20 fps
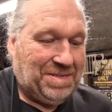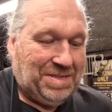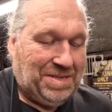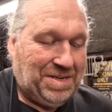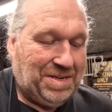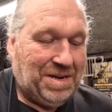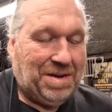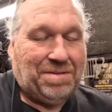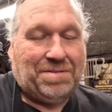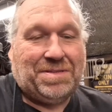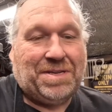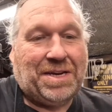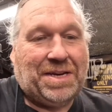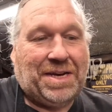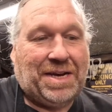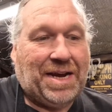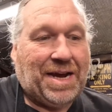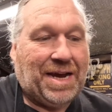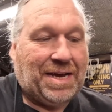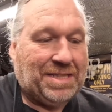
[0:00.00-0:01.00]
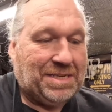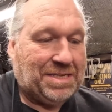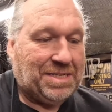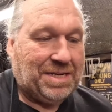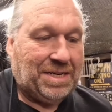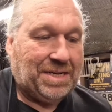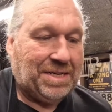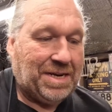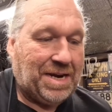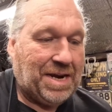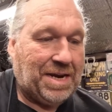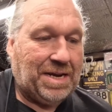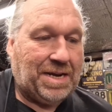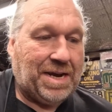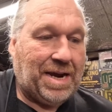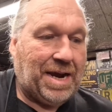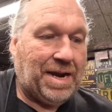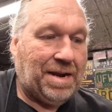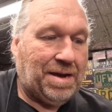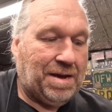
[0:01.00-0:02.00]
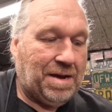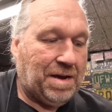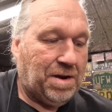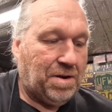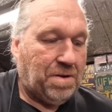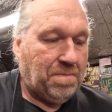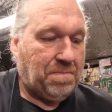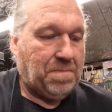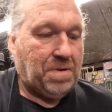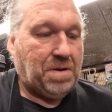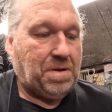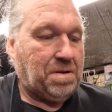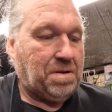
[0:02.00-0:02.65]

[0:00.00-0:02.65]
you know, taking it out of the sling now and again and